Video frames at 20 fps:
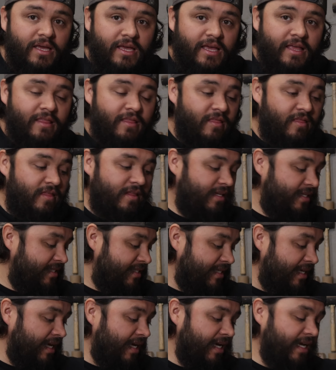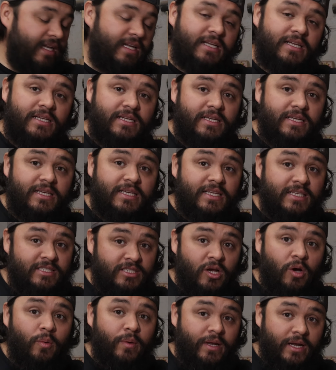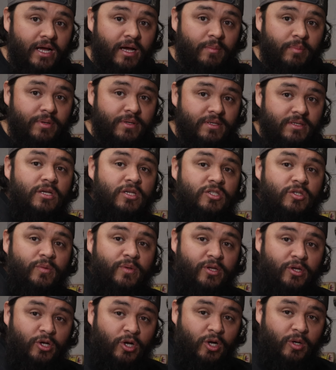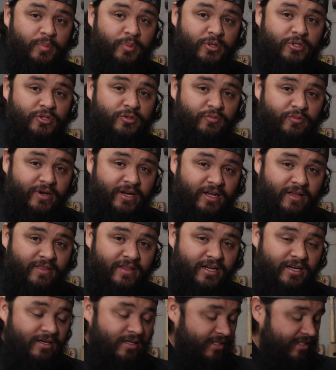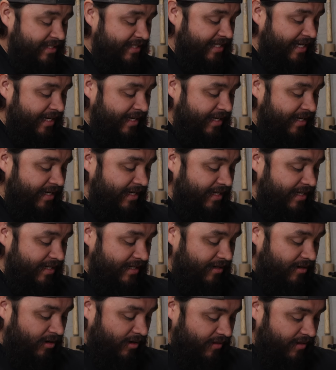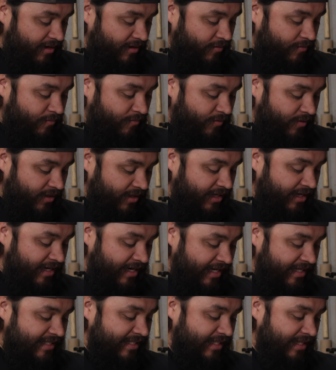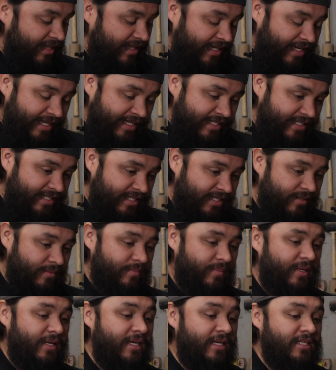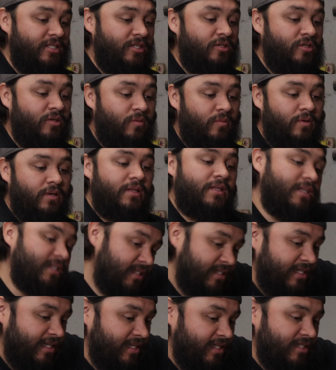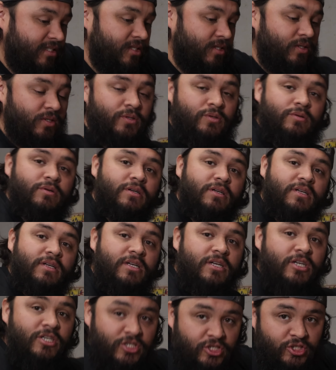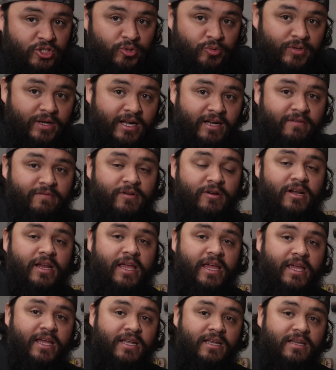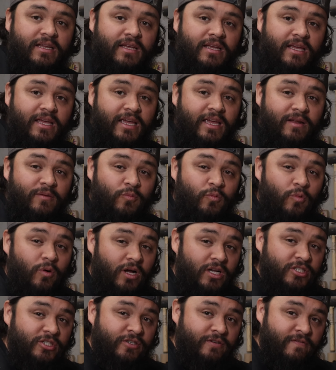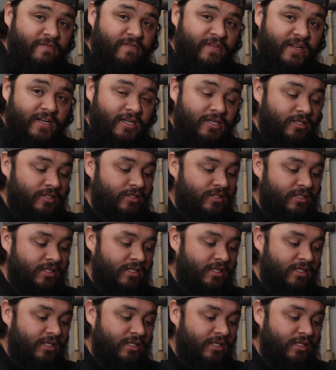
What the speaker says: and this side is going up. So when you go to put your ring on there, set it on there really nice and light, because you don't want this thing to shoot out of your hand, and watch your fingers.